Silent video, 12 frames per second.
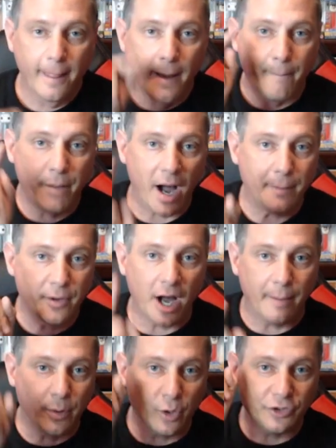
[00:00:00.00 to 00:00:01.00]
Pop
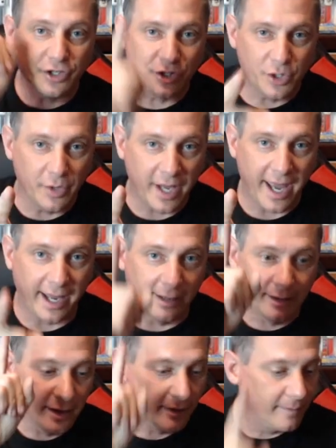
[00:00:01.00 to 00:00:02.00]
Couple to 2K.
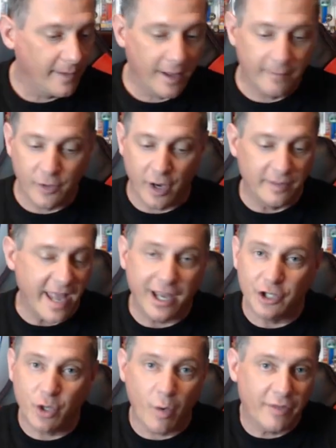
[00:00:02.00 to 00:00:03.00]
They can
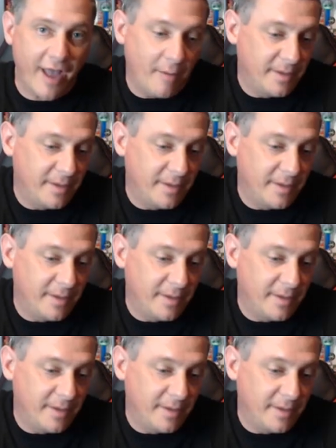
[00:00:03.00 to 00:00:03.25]
do it without me.